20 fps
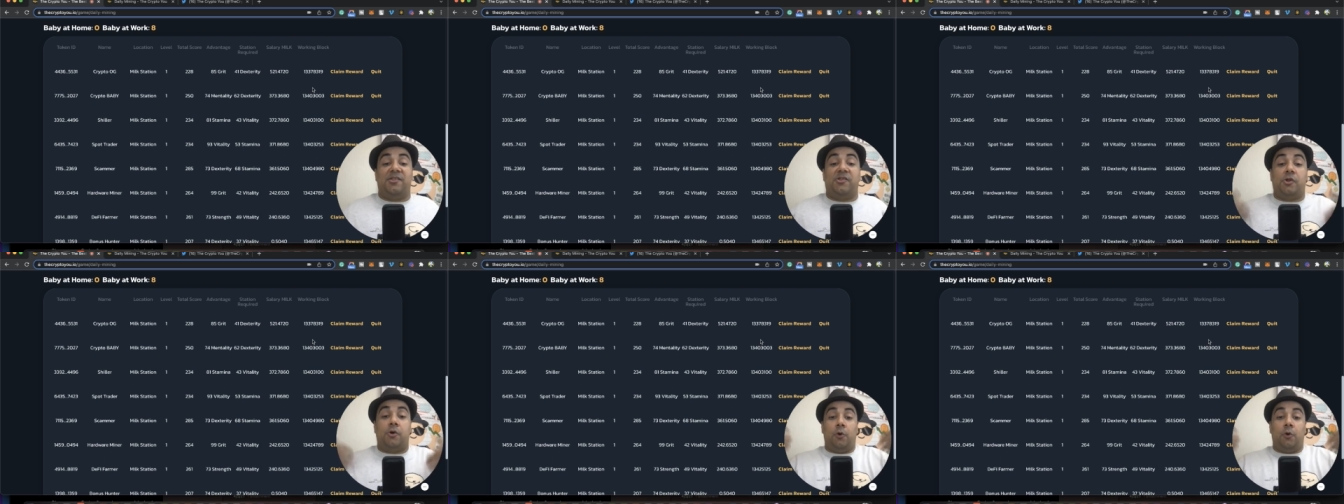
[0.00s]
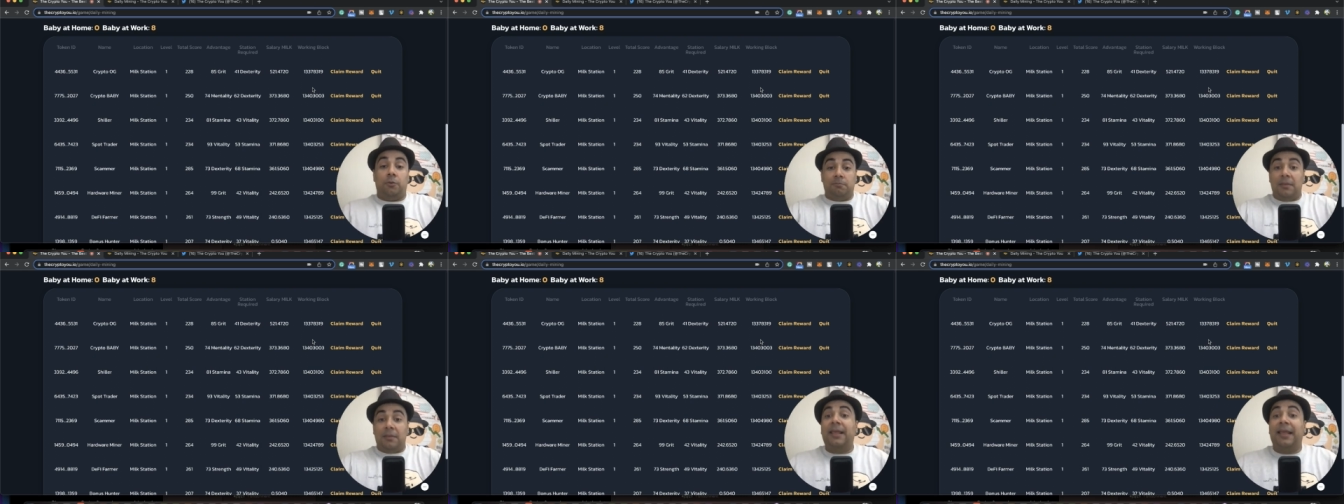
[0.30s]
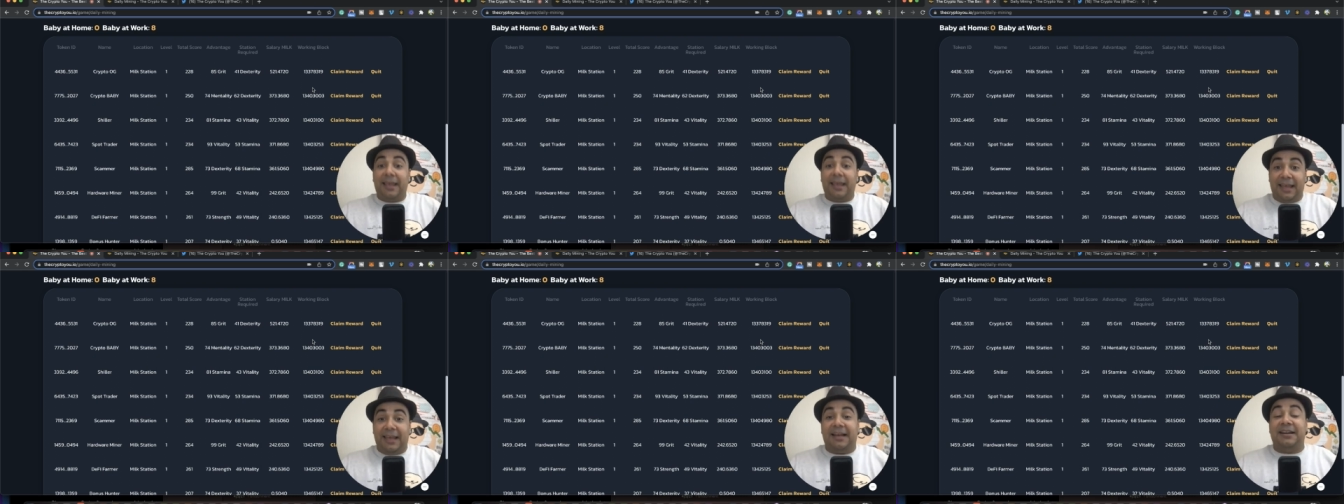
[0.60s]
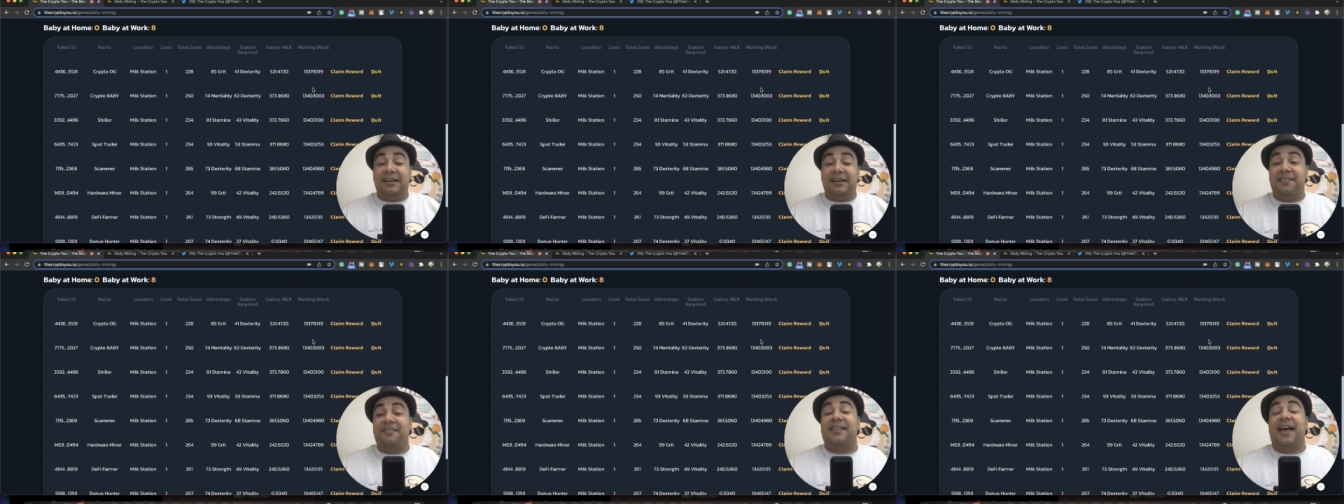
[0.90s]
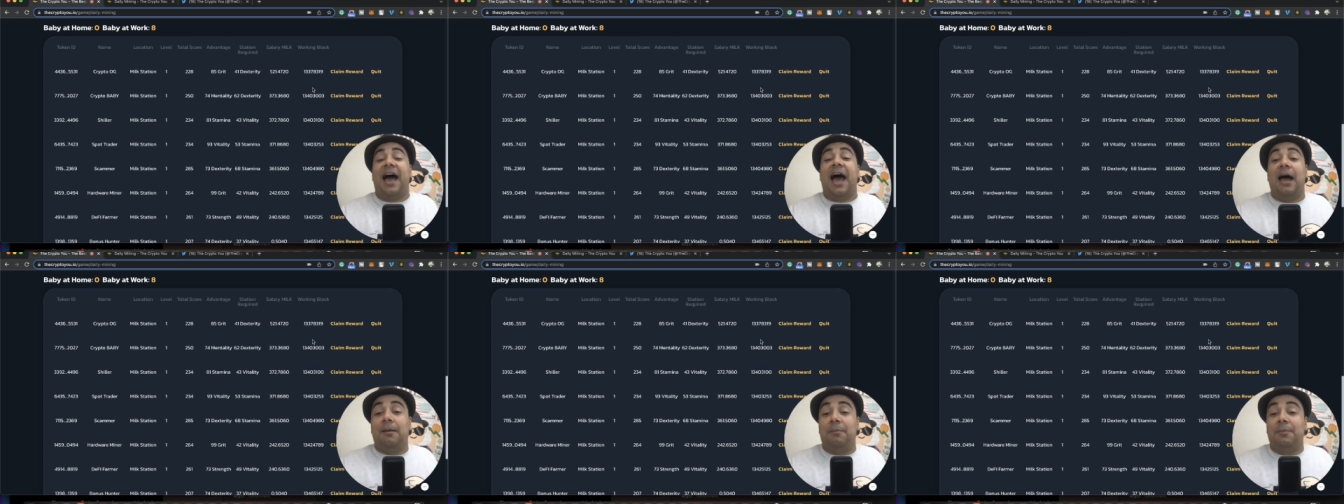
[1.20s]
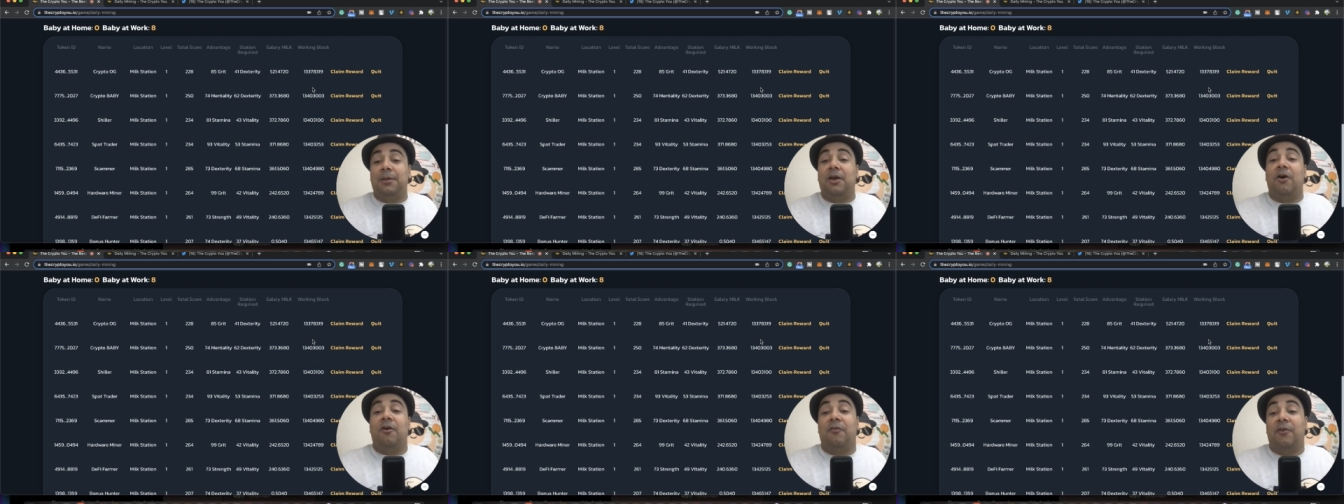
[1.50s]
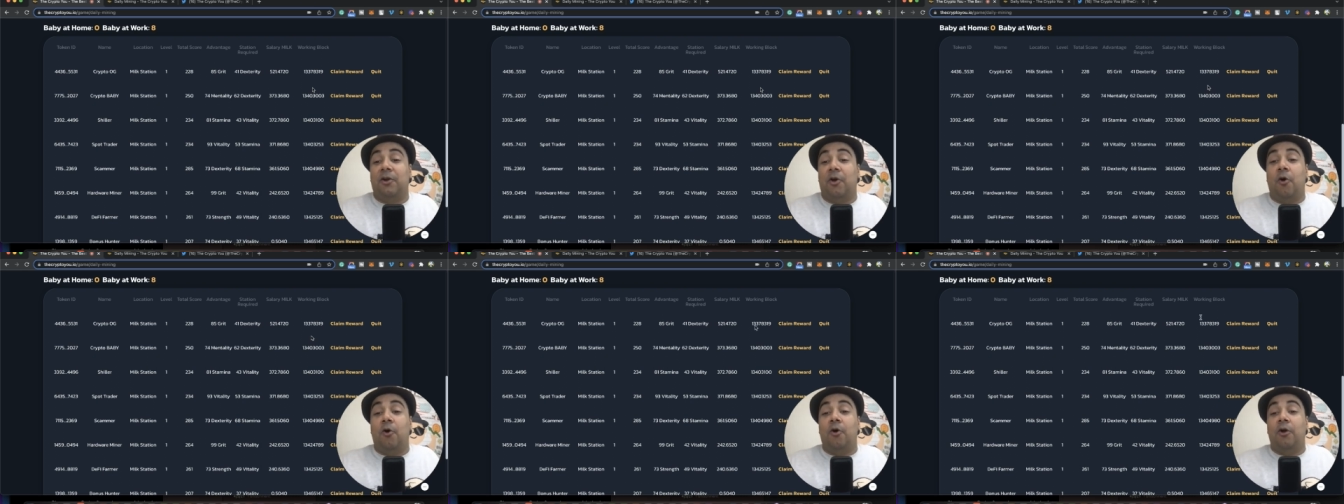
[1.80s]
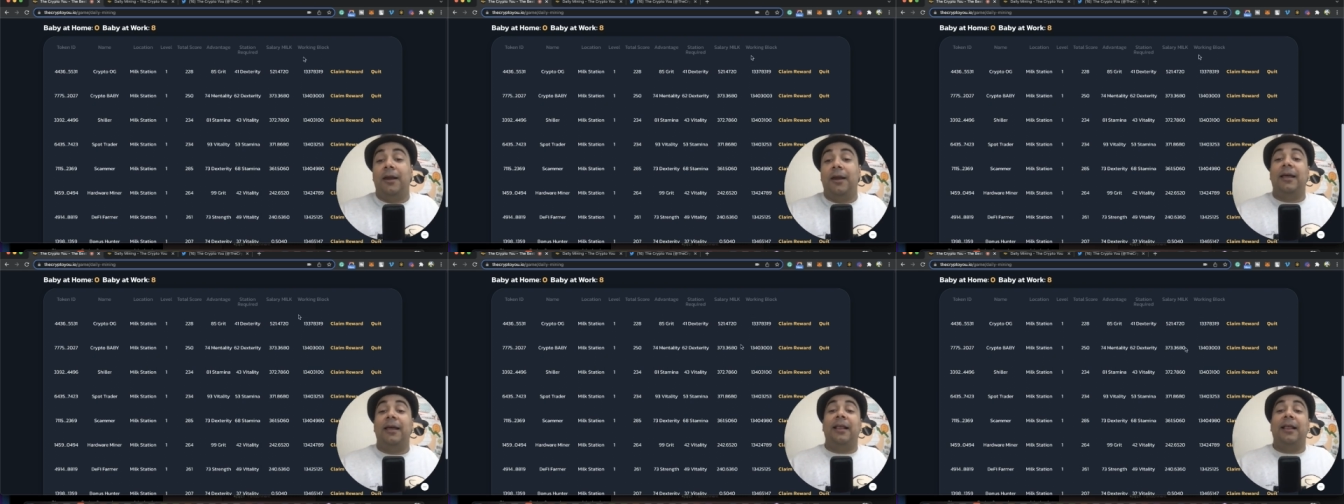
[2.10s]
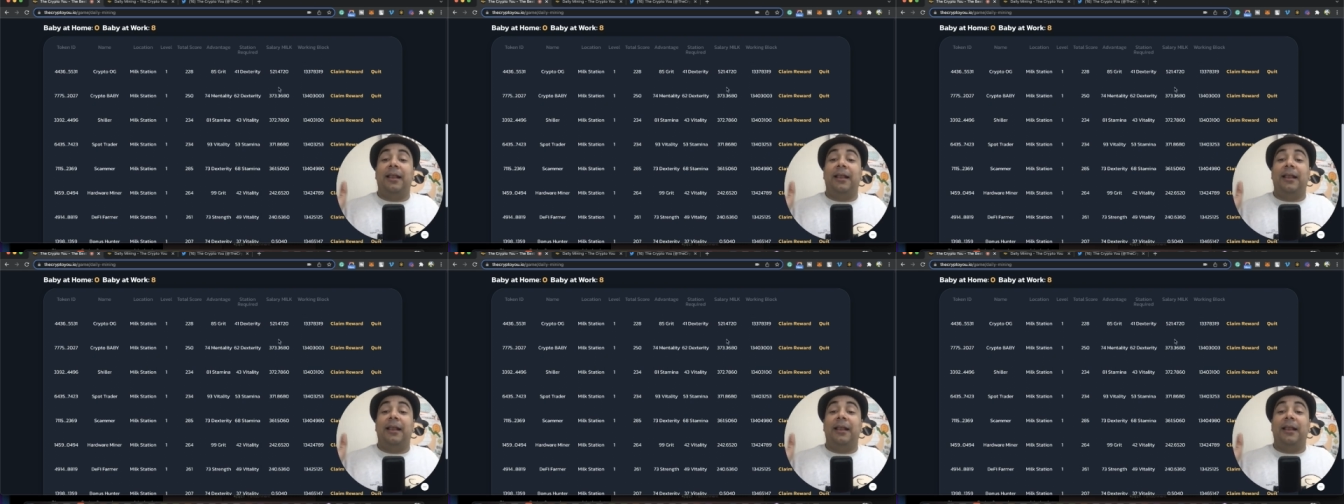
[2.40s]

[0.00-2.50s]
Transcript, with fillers: So increase the army overall.